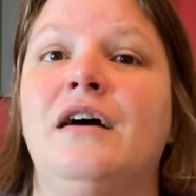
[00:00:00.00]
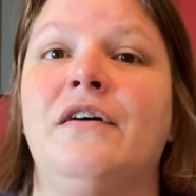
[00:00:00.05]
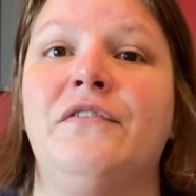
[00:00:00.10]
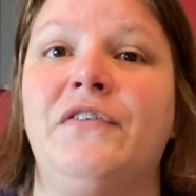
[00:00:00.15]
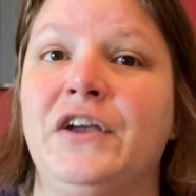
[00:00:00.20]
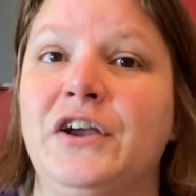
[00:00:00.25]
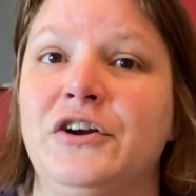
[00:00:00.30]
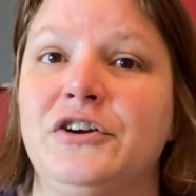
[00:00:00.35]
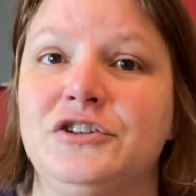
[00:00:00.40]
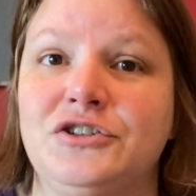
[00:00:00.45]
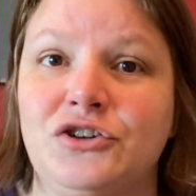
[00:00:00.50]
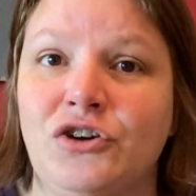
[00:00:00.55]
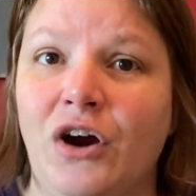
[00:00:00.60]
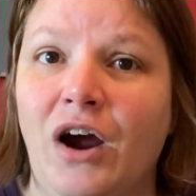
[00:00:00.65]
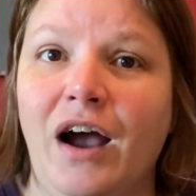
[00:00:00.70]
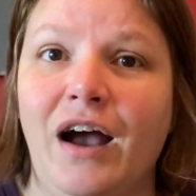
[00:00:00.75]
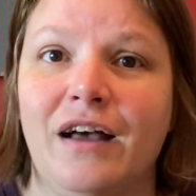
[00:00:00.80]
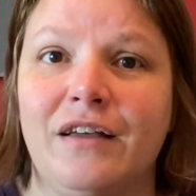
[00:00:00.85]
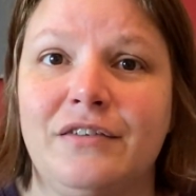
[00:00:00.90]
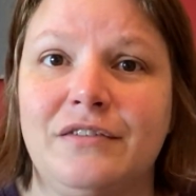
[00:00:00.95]
Fingers
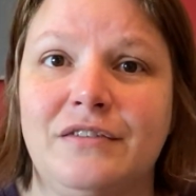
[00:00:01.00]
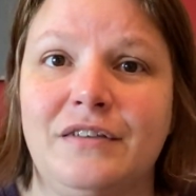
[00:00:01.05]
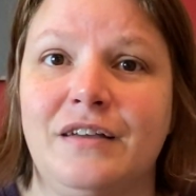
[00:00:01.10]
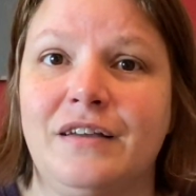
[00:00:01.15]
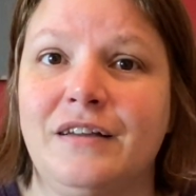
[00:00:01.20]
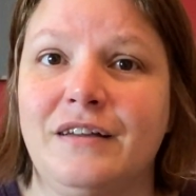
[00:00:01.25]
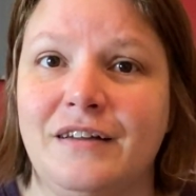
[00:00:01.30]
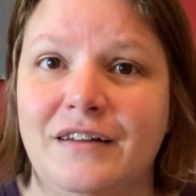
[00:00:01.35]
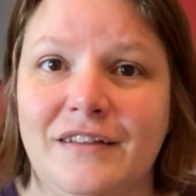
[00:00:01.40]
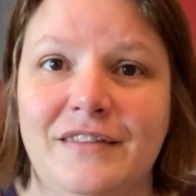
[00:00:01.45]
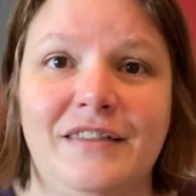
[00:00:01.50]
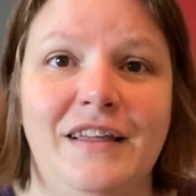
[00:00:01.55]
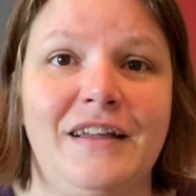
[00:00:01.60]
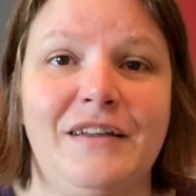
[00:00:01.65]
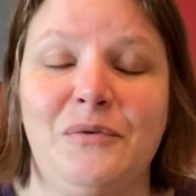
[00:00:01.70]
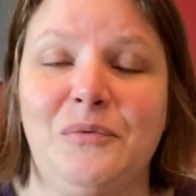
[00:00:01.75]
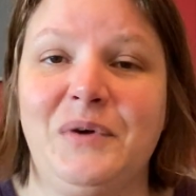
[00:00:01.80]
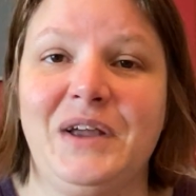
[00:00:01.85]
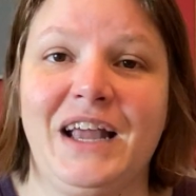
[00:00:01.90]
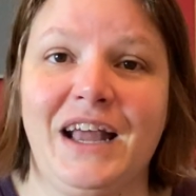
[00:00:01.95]
crossed
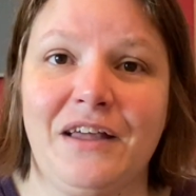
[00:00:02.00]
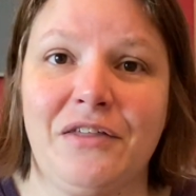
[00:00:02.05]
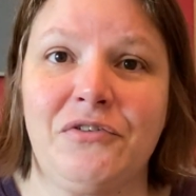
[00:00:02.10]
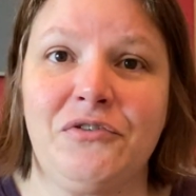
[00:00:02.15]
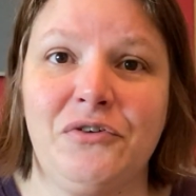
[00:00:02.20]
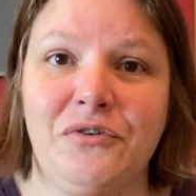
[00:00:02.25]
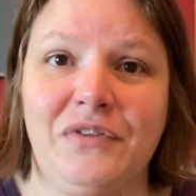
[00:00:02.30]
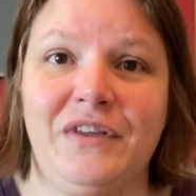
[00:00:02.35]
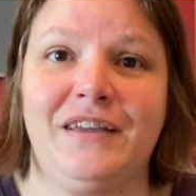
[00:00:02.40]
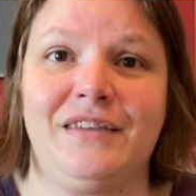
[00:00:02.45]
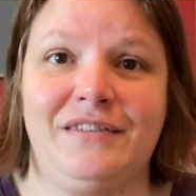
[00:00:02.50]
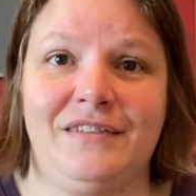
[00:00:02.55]
that we get through this